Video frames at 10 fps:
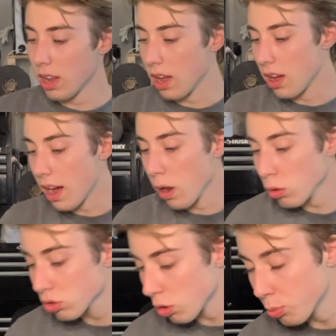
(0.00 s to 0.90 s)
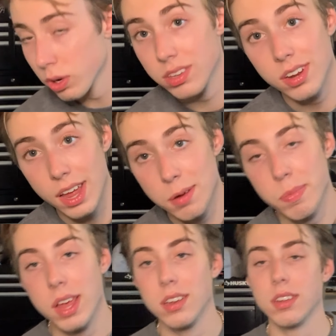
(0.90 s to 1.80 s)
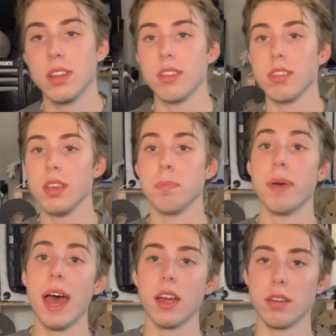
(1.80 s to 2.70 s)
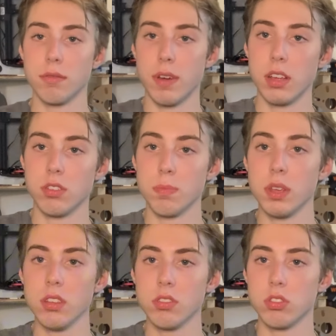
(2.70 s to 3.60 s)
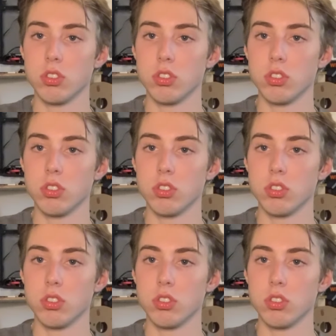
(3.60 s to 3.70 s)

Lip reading: I also printed and painted the back visor piece,